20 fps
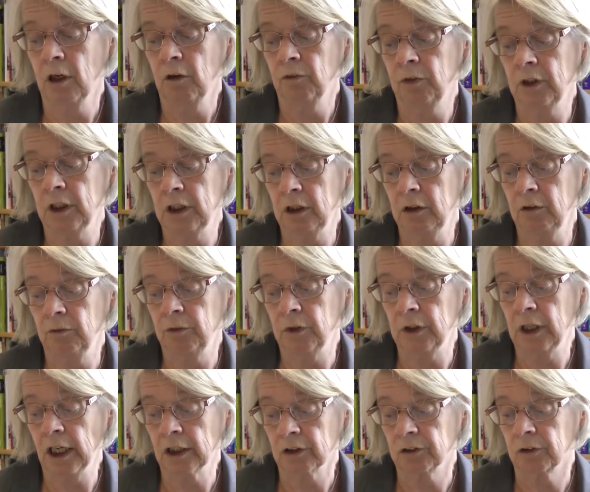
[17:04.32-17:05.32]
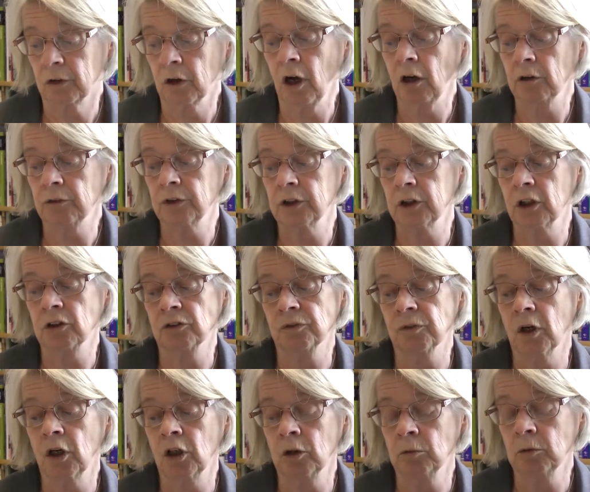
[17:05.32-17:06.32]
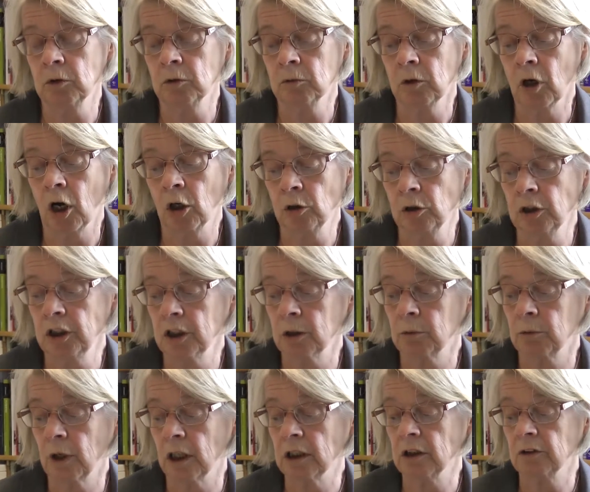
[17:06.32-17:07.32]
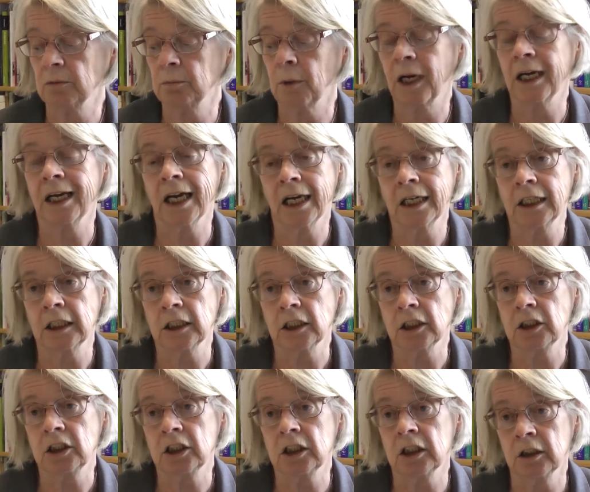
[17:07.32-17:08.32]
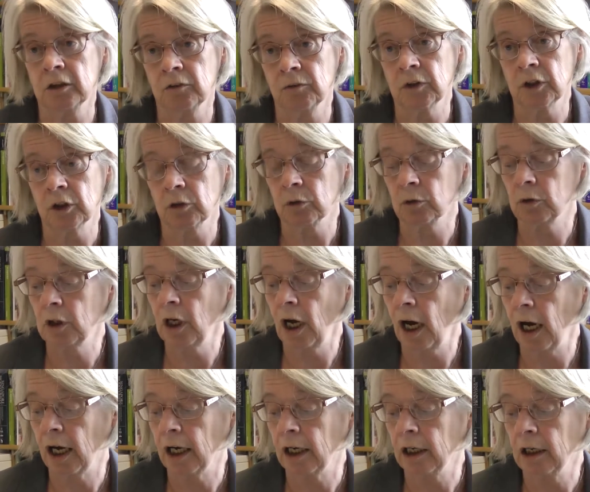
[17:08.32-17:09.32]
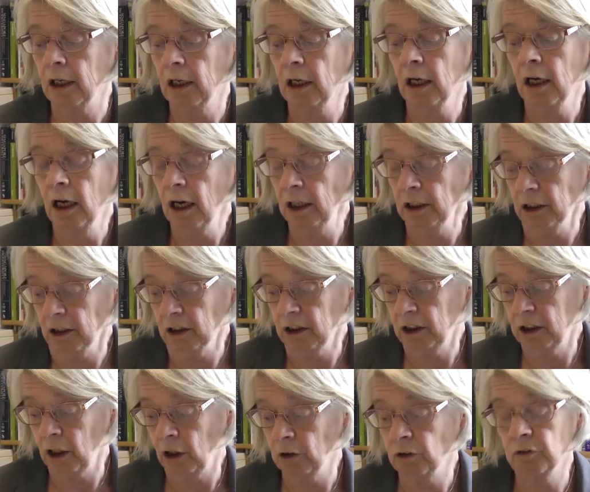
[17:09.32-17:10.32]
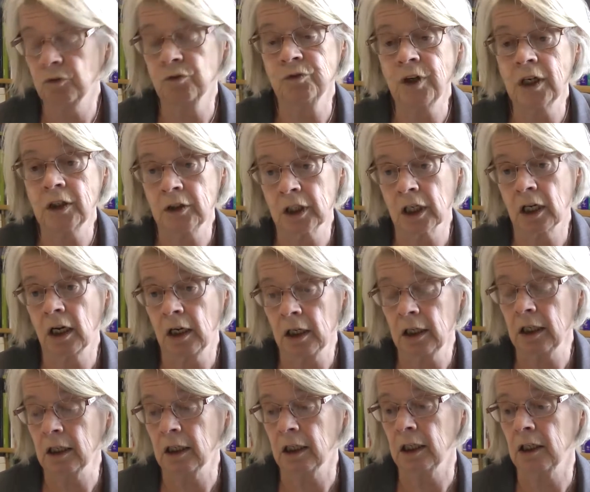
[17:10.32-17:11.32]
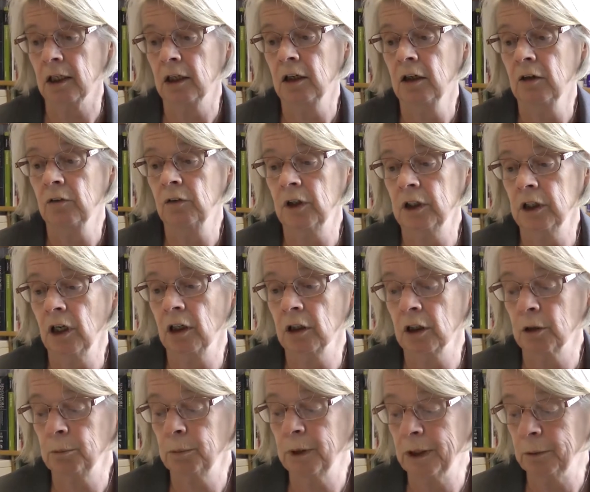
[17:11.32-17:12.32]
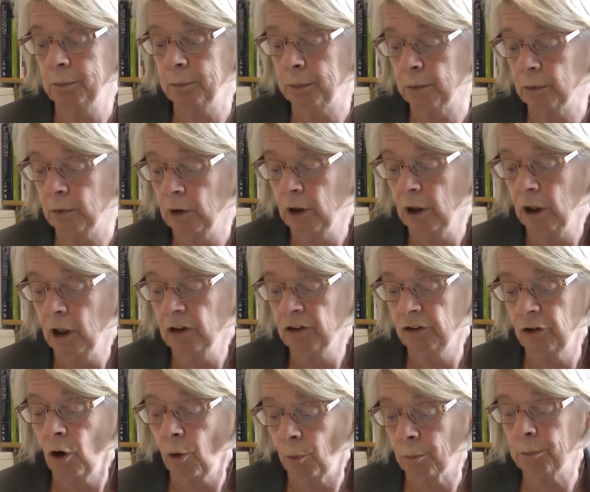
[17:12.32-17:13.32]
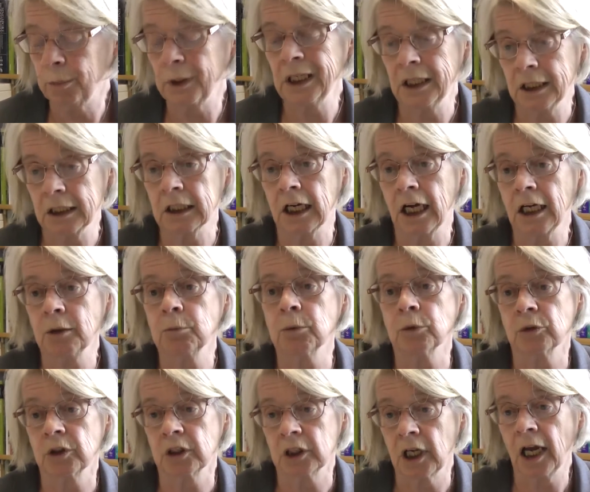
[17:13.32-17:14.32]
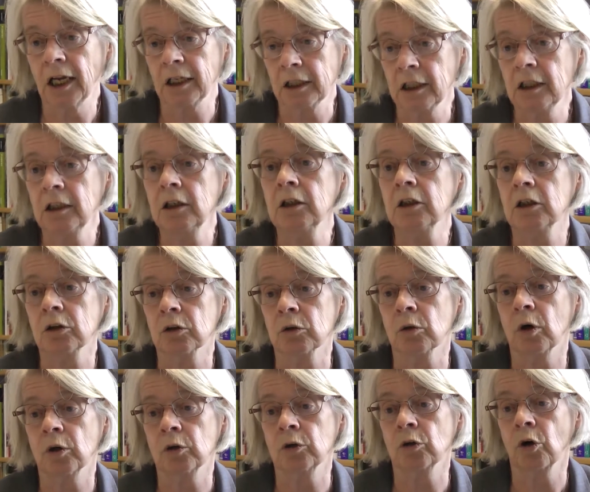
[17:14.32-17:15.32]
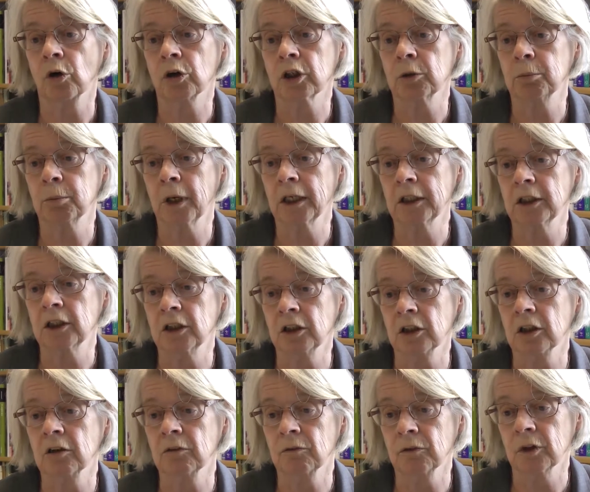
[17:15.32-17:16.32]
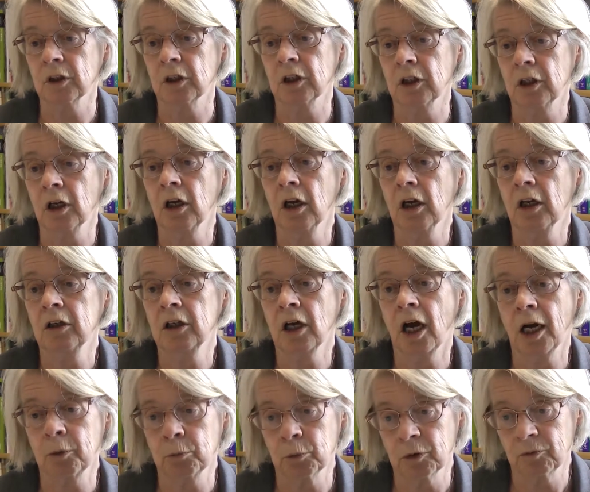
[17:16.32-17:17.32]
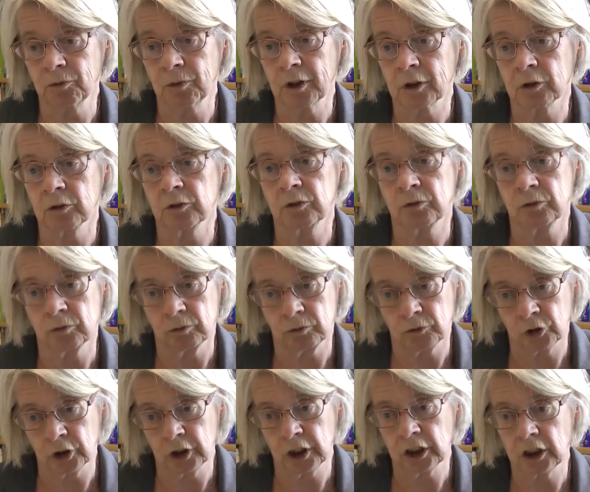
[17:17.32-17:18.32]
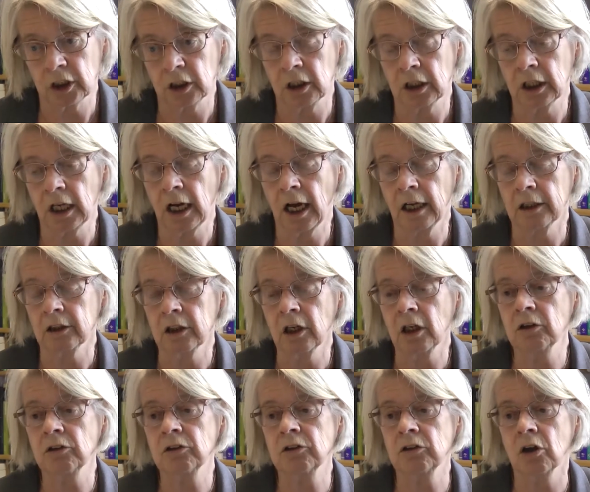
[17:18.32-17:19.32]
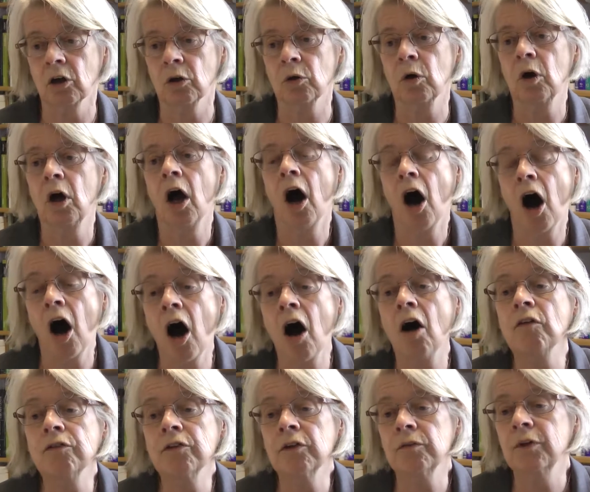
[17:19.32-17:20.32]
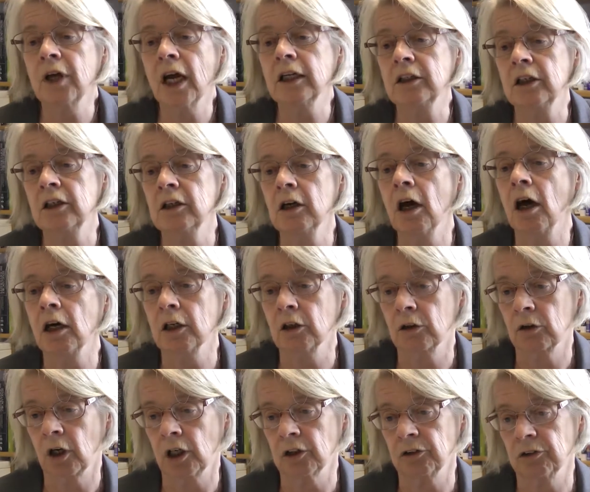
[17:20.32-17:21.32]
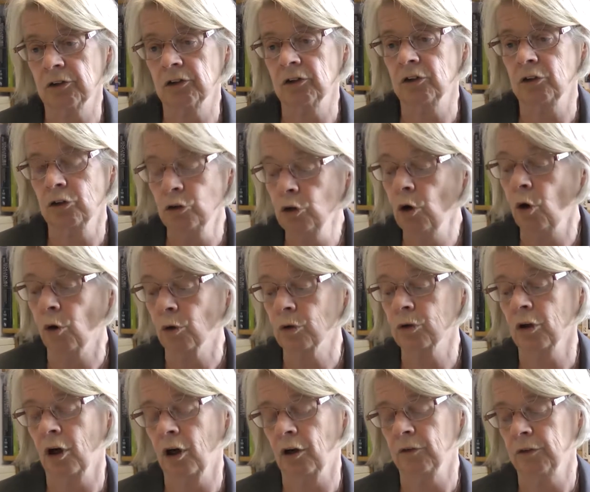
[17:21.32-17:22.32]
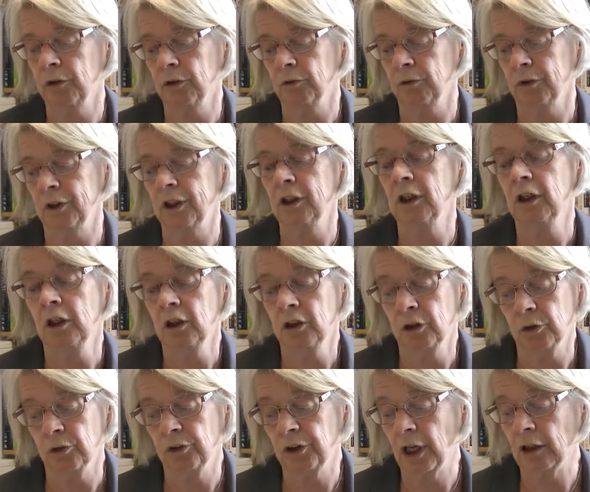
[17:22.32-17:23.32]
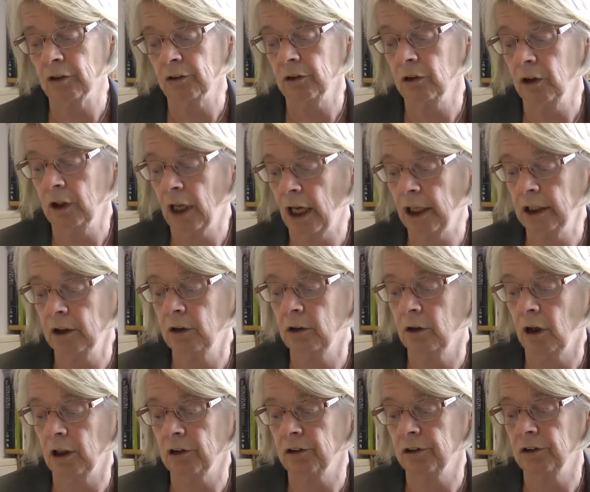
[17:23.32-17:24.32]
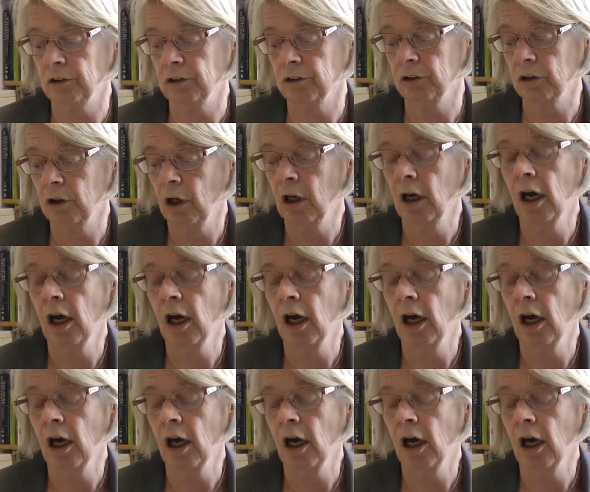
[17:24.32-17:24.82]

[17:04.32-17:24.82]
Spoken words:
The next graph shows the home ownership rates by age in the UK, and it shows very clearly that younger people stopped being able to get into owner-occupation at the time when they traditionally had done so after the '89 crisis, not after the 2008 crisis.